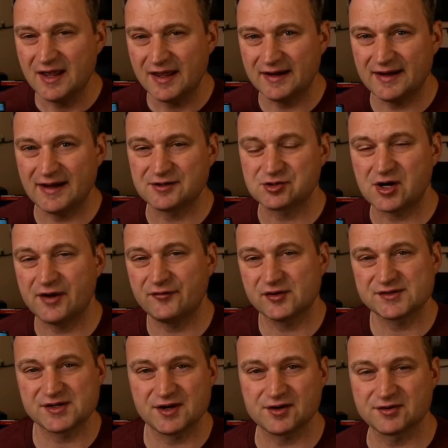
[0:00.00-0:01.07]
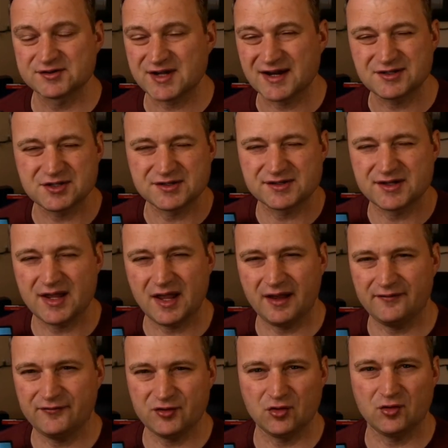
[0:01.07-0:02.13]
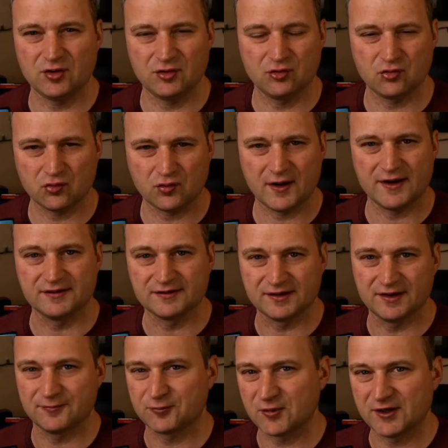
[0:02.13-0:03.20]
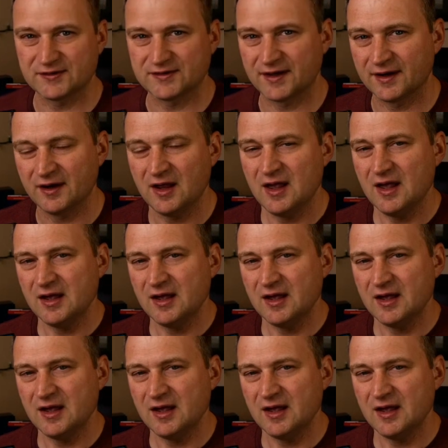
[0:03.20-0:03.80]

And then Traffic Secrets, I just gave you a great tip right there.